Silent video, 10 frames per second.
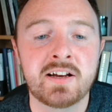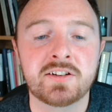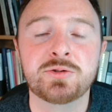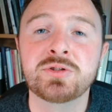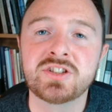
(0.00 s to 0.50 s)

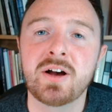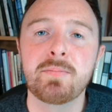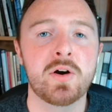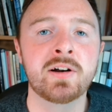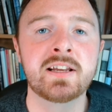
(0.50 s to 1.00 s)
So
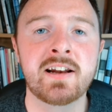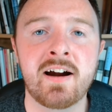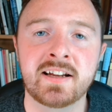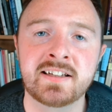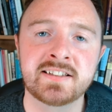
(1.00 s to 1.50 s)
some early
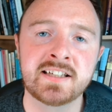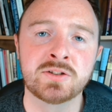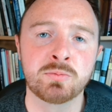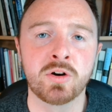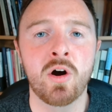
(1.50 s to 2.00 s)
Latter-day
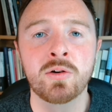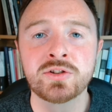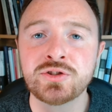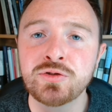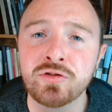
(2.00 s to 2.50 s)
Saints were
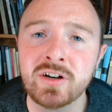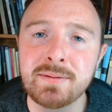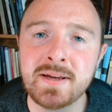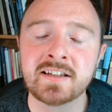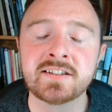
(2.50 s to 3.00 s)
also
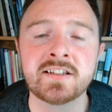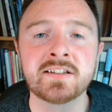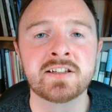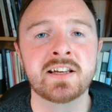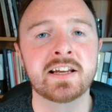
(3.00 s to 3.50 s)

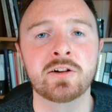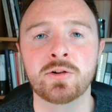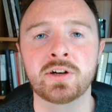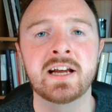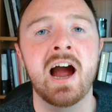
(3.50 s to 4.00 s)
Freemasons, including